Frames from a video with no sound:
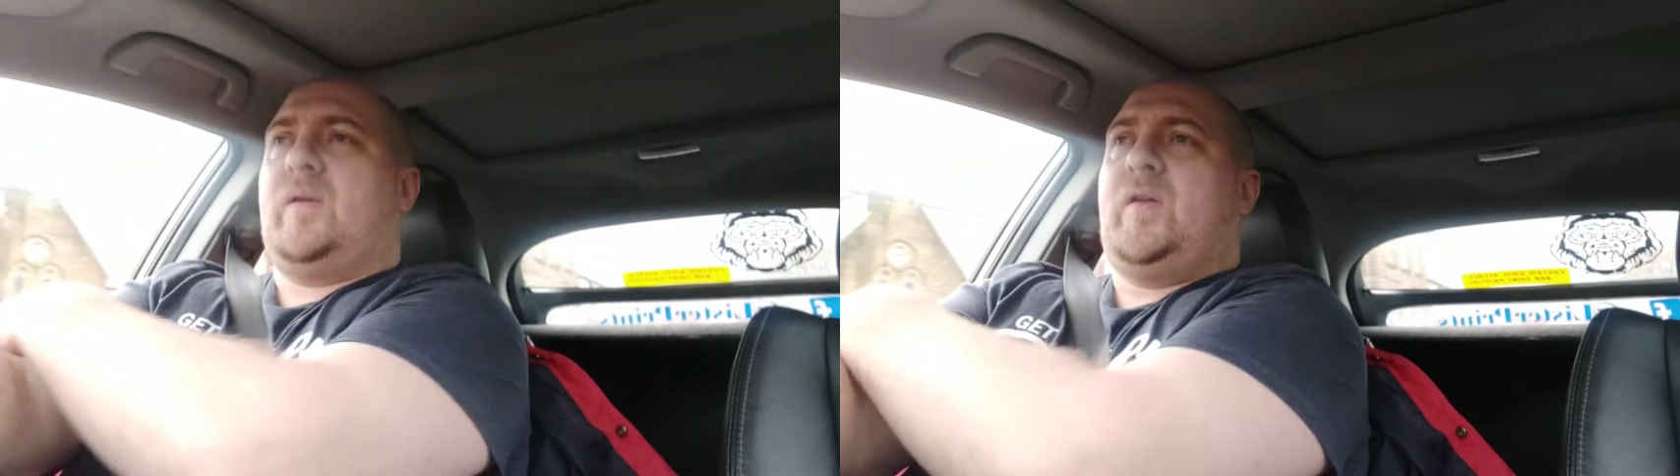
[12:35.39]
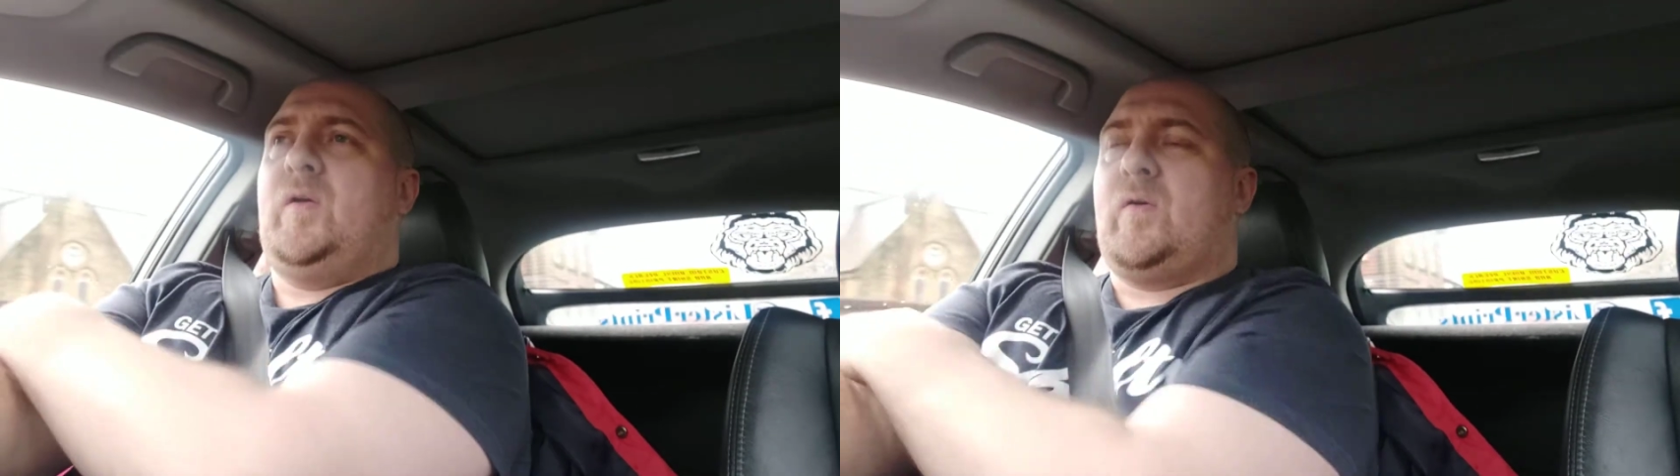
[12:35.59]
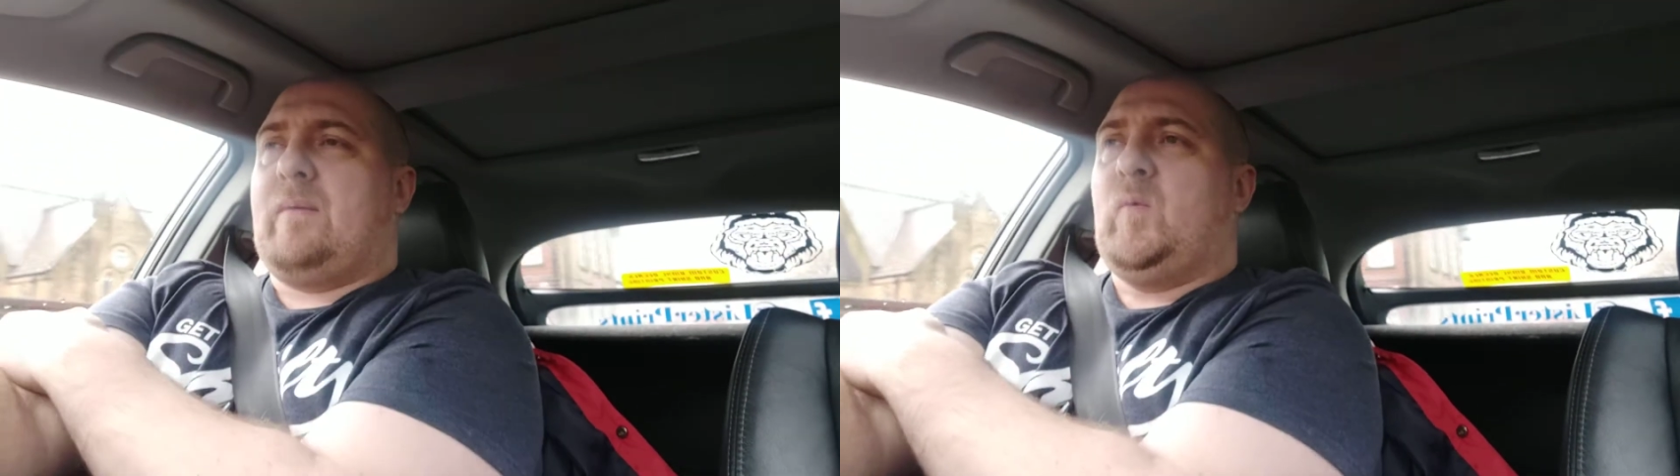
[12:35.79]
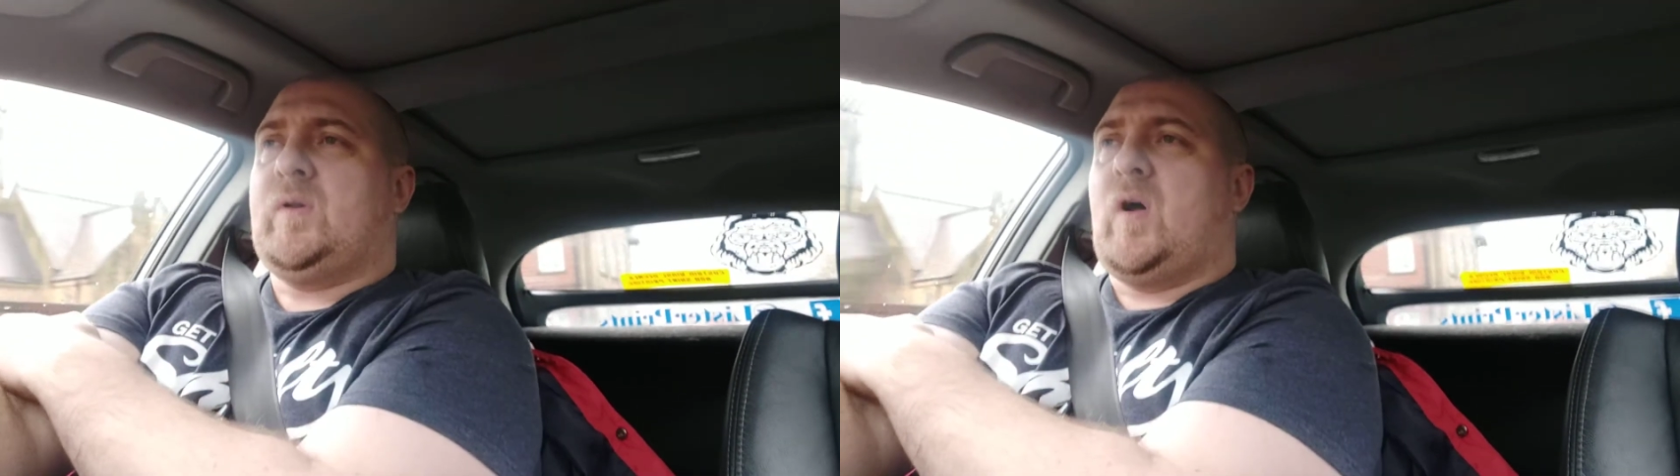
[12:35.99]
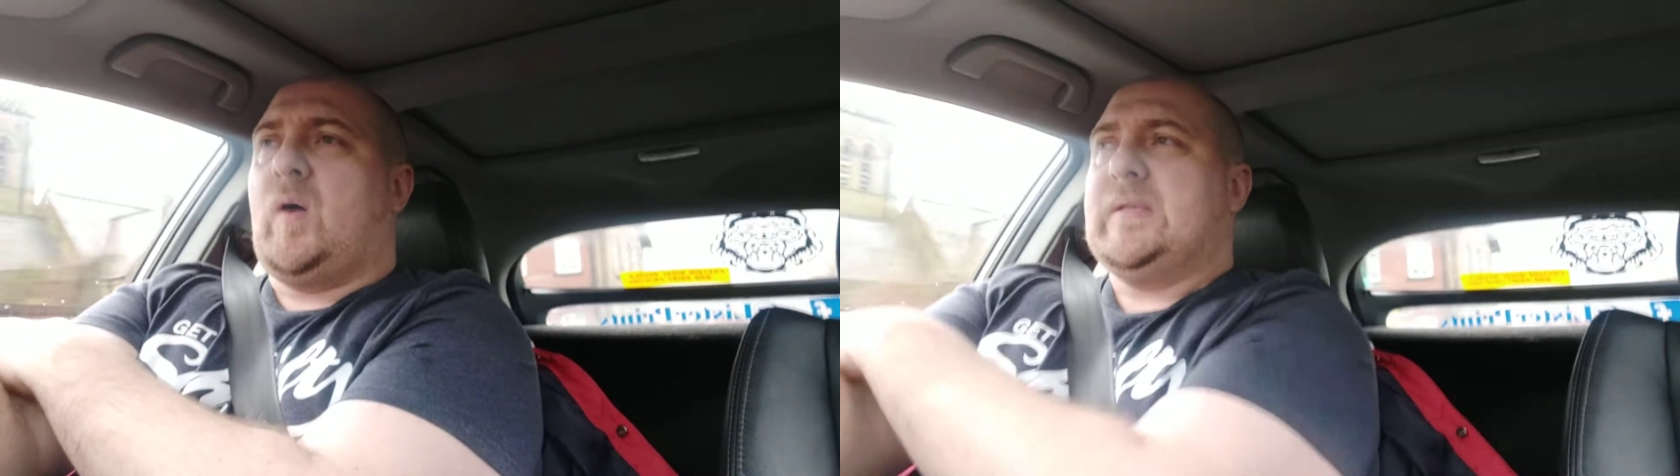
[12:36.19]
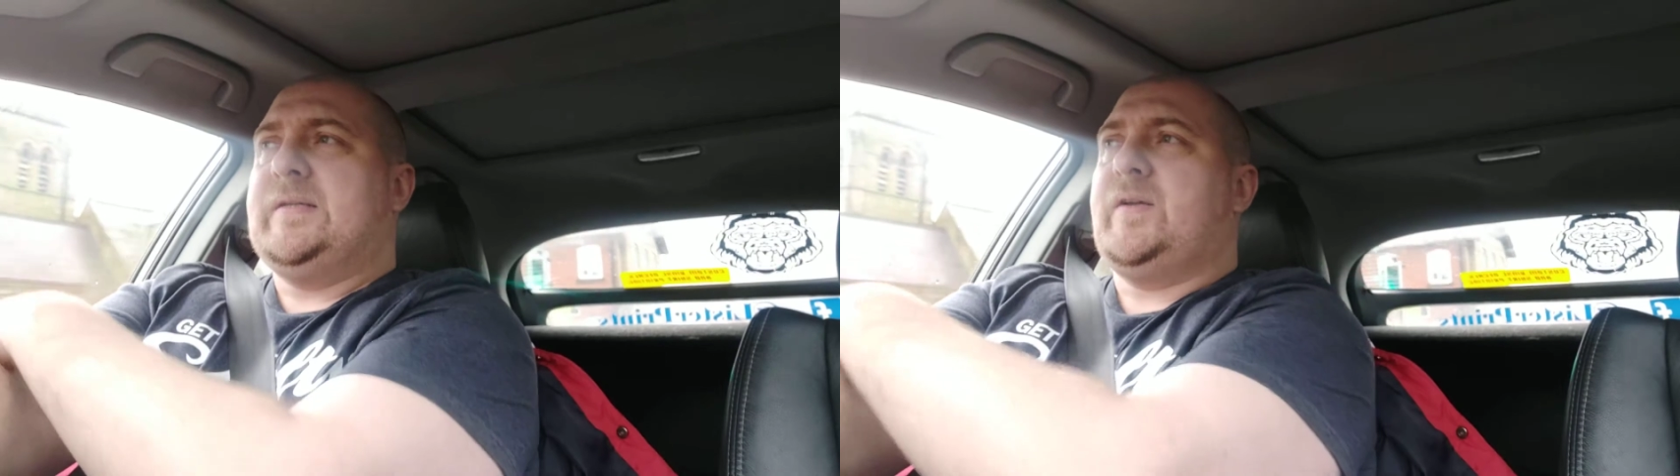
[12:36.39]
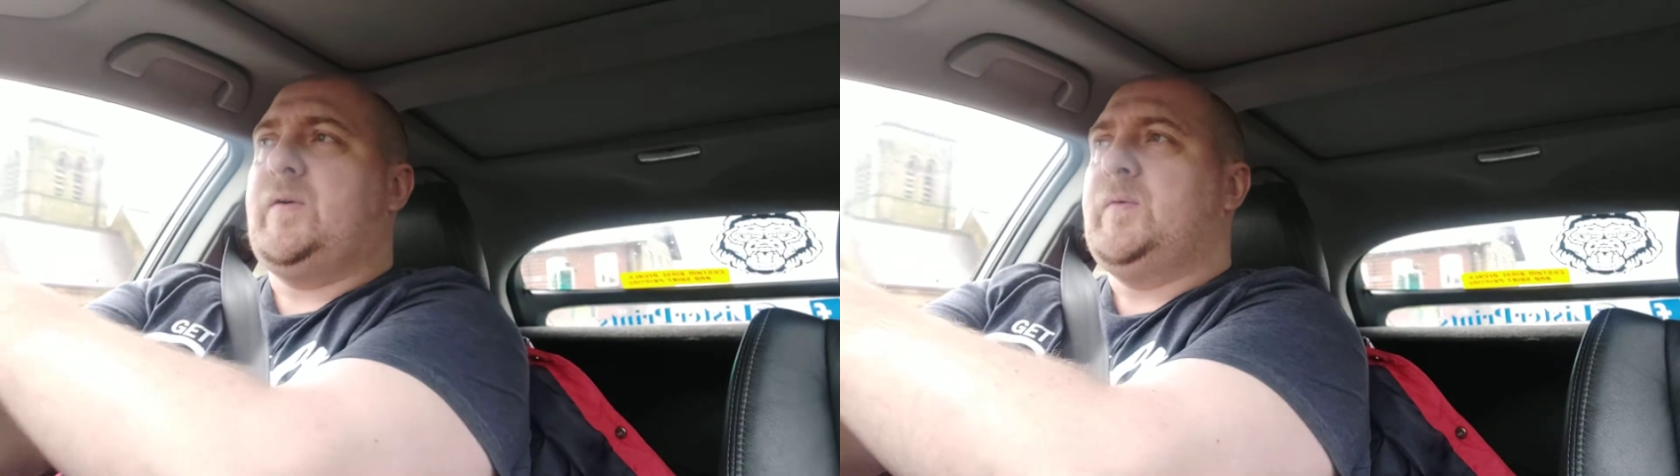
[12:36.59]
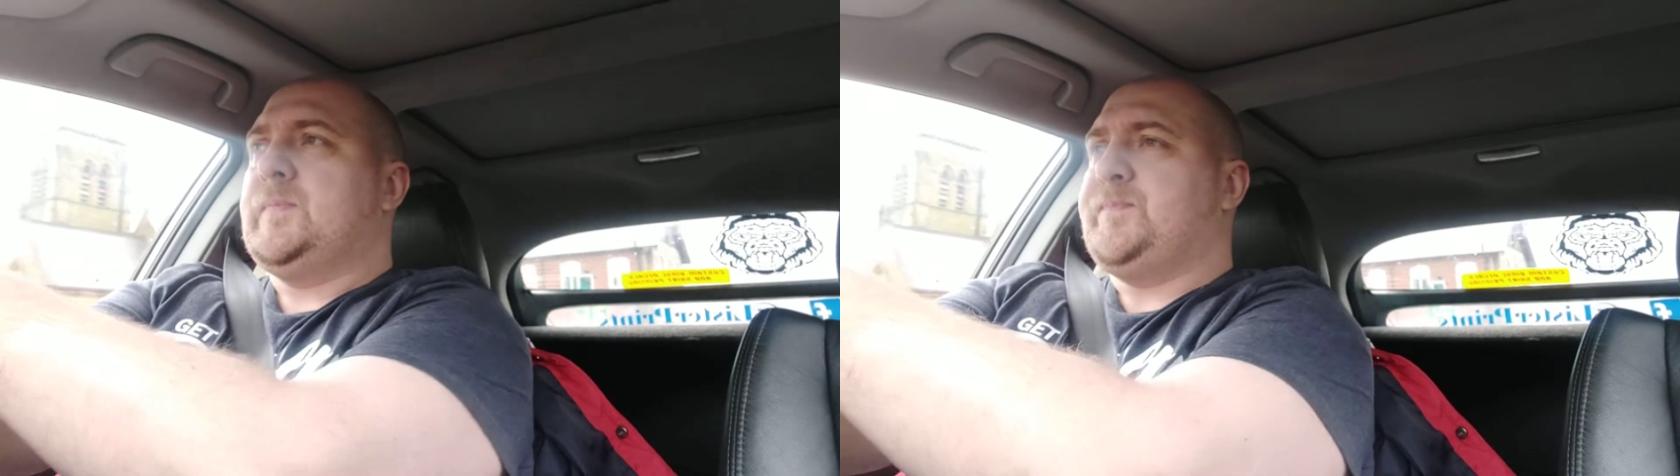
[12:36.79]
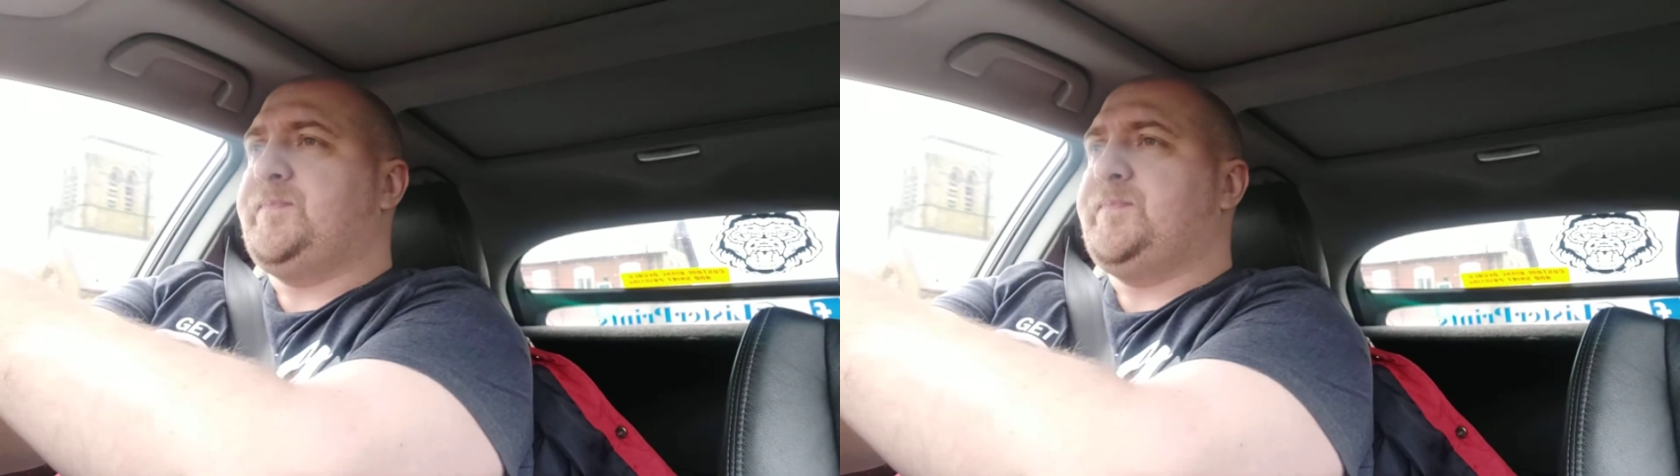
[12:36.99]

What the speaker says: Hugh Grant would normally do.